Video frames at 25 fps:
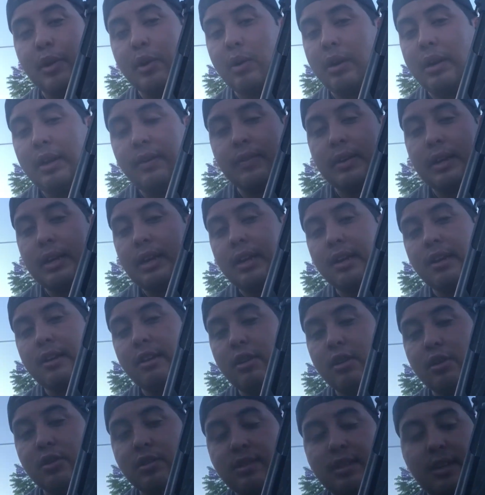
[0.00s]
You don't even need any
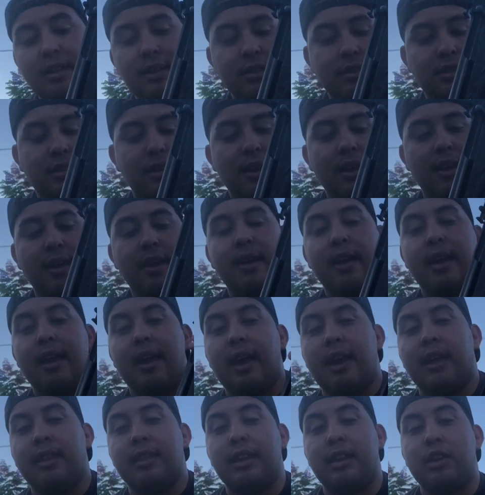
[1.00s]
of those things.
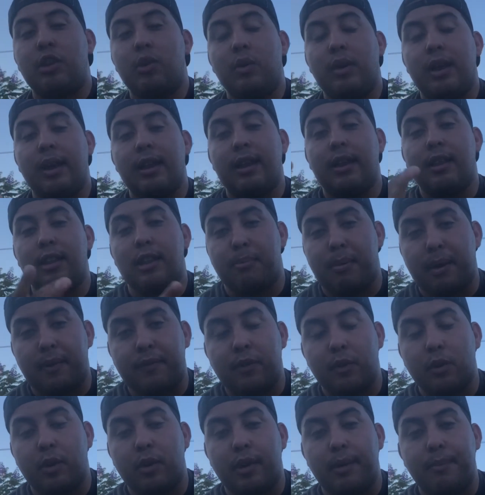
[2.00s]
And then you get the
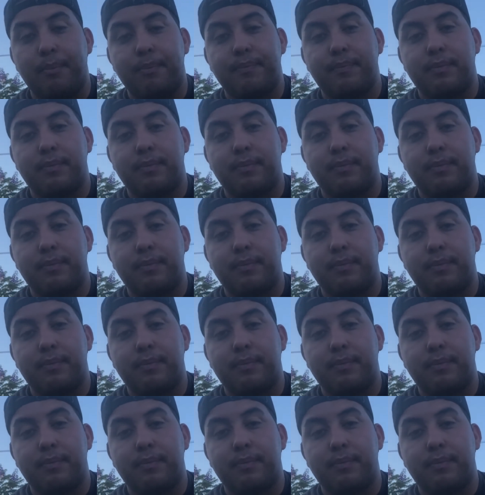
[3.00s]
buffalo grip.